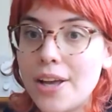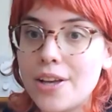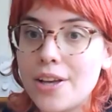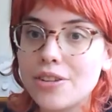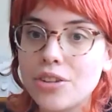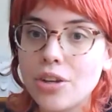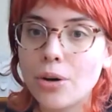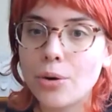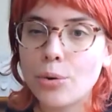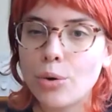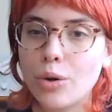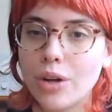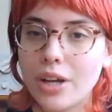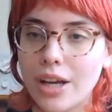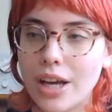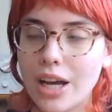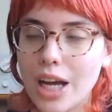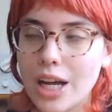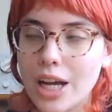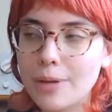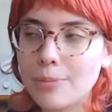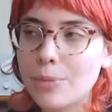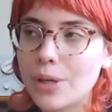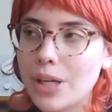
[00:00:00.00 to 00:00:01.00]
So,
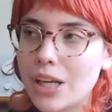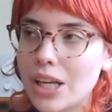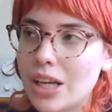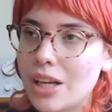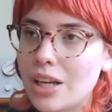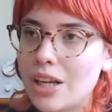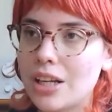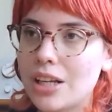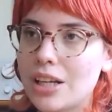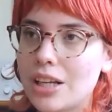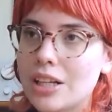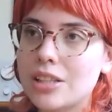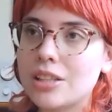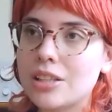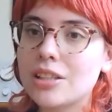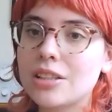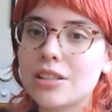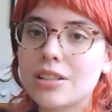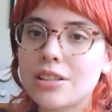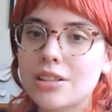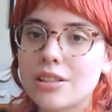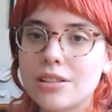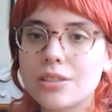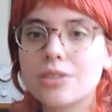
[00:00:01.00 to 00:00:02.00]
I mean,
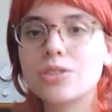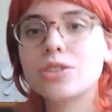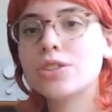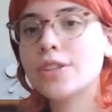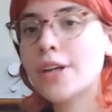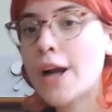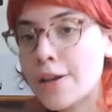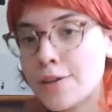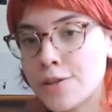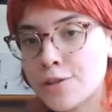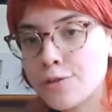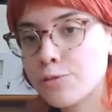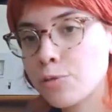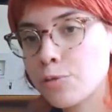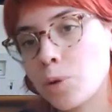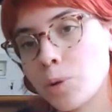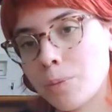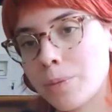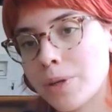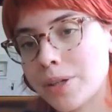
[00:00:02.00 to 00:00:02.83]
it's stressful,